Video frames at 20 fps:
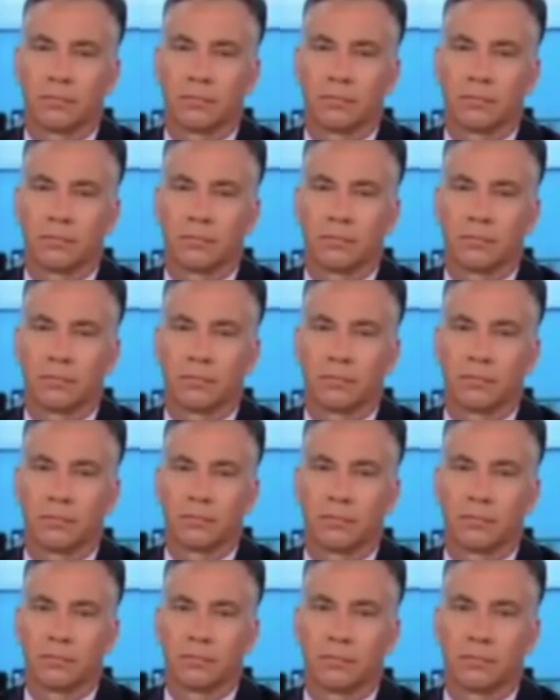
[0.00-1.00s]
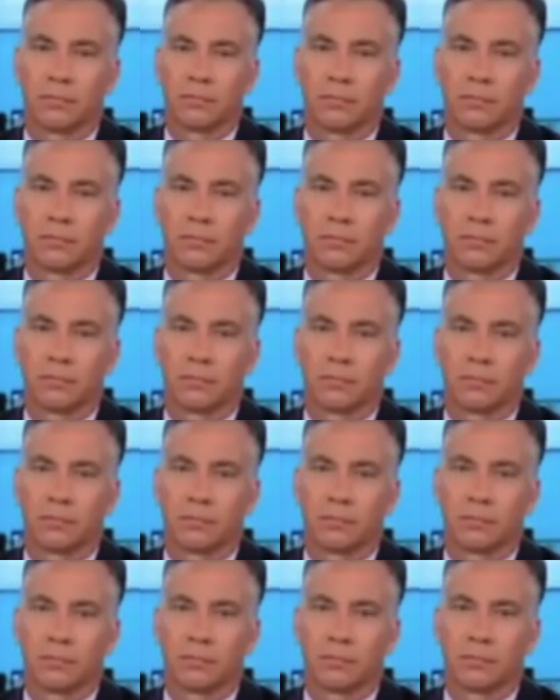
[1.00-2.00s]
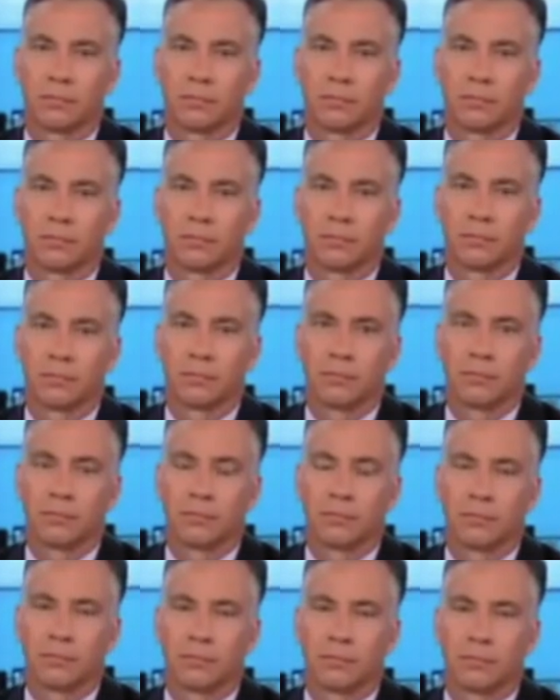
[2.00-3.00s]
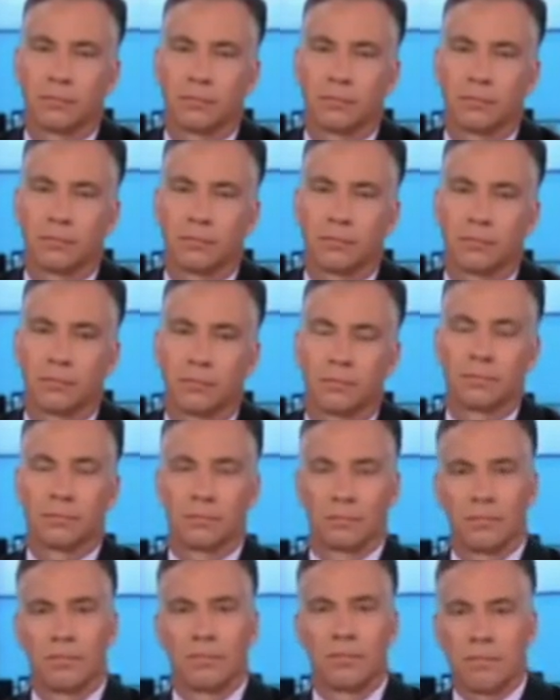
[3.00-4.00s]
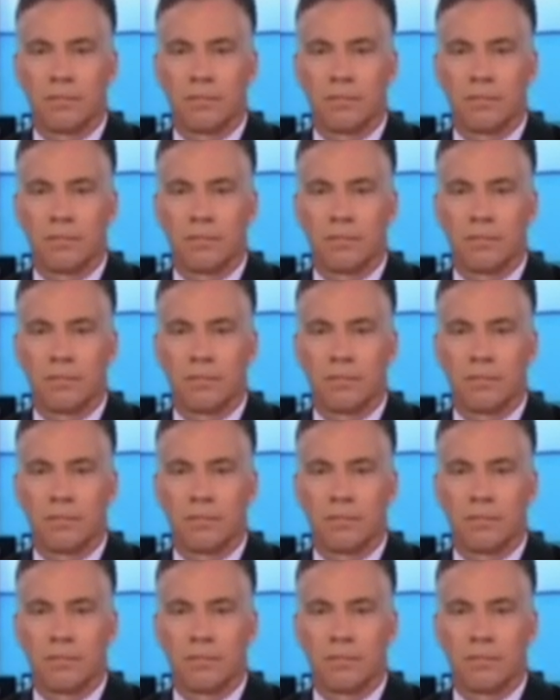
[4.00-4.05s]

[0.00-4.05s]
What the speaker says: This person isn't speaking.